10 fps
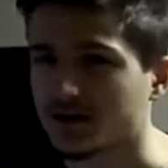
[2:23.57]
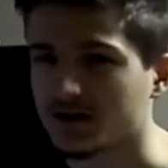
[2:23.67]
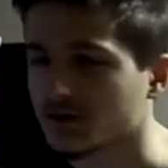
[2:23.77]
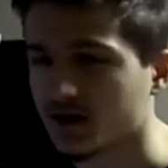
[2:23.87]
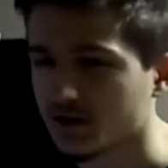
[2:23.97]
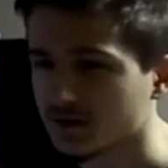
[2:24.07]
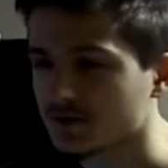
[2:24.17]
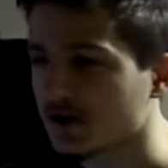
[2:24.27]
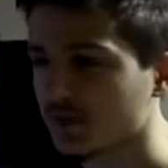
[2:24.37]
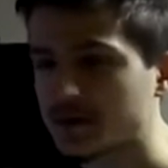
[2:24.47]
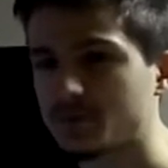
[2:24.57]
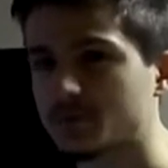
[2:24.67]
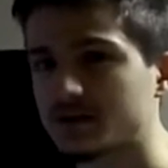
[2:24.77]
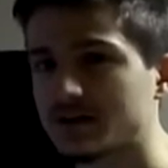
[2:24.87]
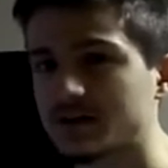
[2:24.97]
A lot of people
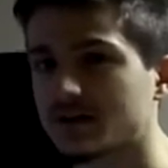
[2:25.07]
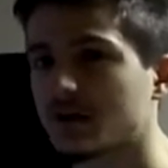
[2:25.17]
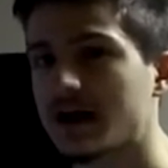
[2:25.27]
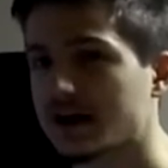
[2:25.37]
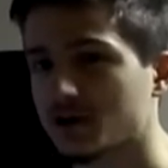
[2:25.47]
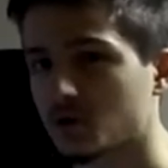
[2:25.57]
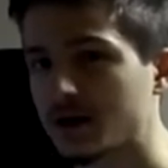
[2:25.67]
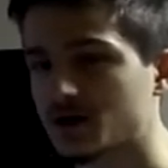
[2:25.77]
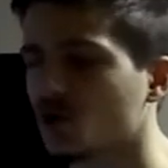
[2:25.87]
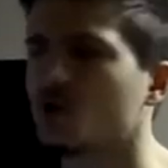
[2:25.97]
didn't like interracial.